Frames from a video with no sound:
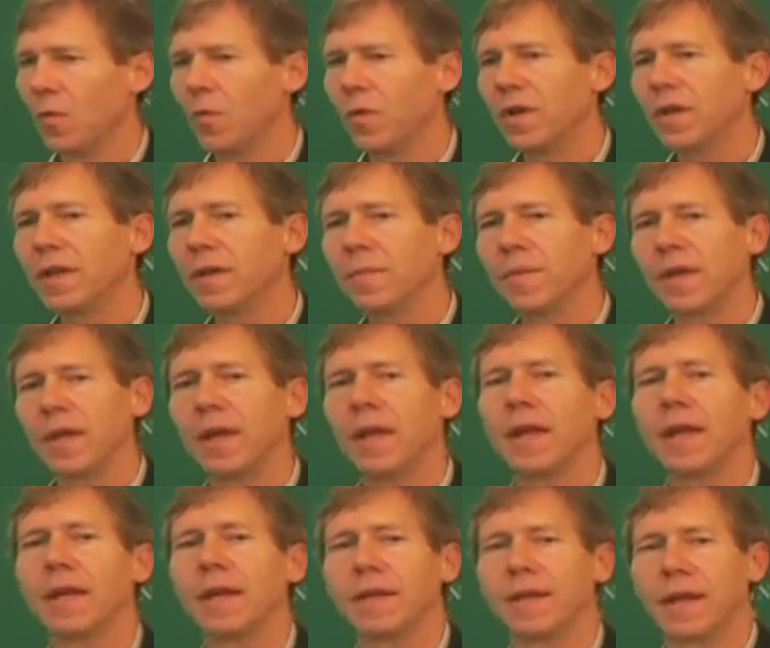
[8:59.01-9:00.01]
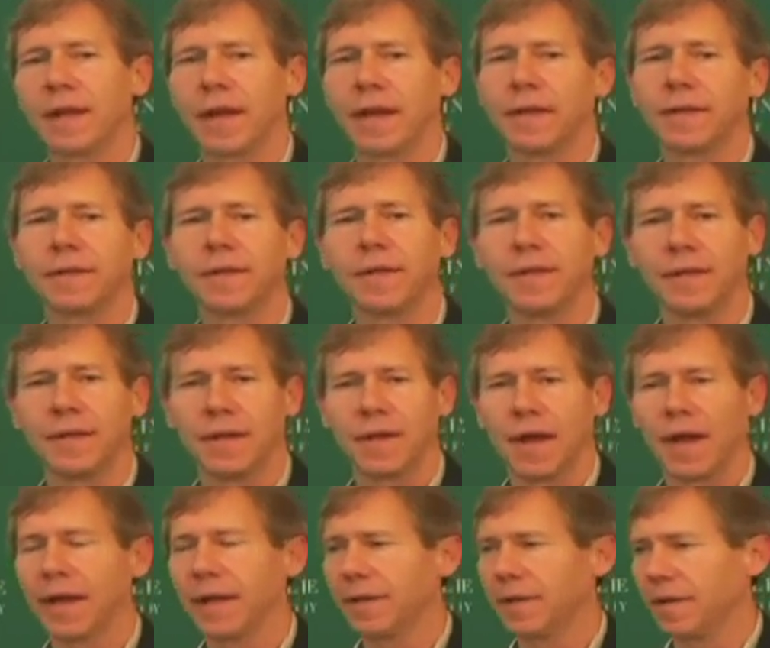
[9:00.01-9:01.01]
really beginning in the nineteen
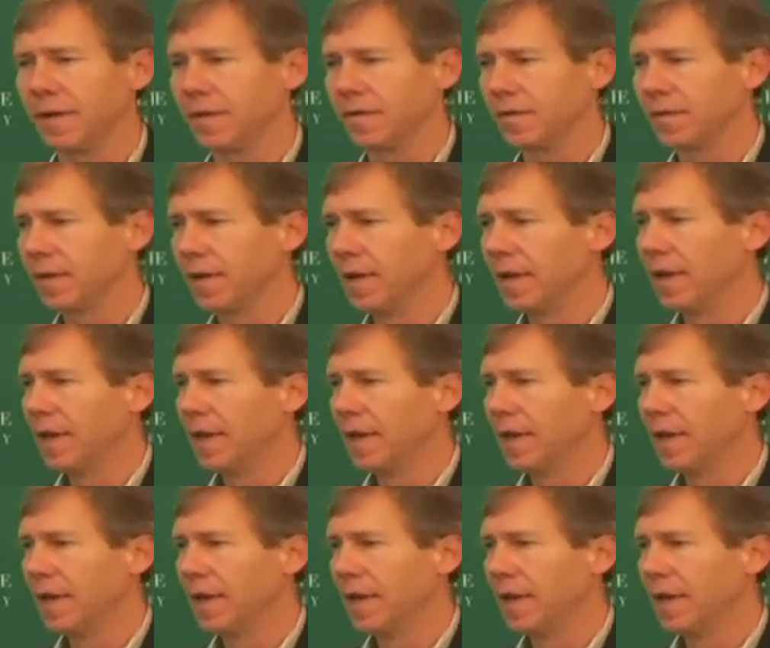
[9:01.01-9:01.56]
nineties.